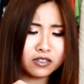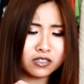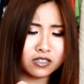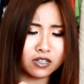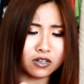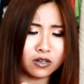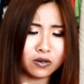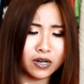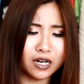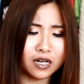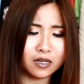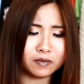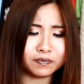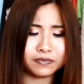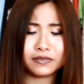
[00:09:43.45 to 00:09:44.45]
So
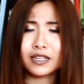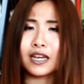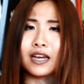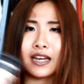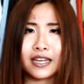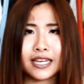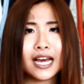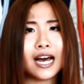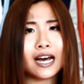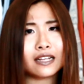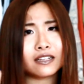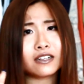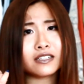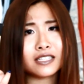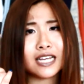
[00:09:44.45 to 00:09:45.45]
um, yeah,
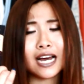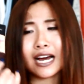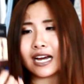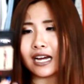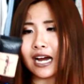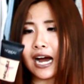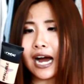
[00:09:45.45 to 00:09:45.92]
there's that.